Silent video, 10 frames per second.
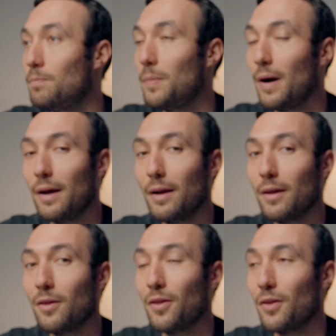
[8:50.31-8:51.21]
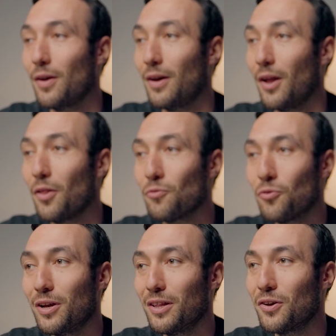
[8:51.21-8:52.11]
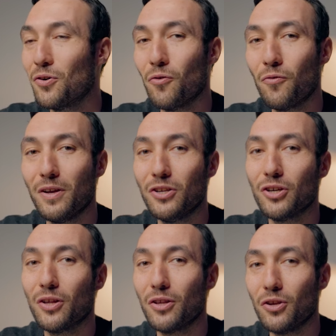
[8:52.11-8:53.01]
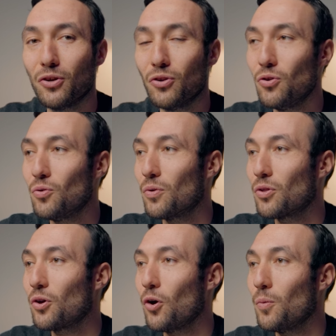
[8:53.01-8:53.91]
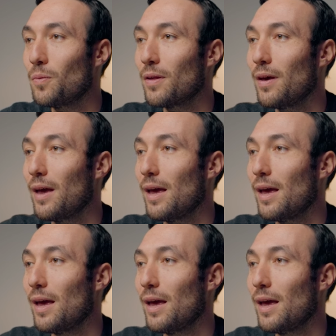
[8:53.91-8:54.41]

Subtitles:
But another really cool feature that you can use with scopes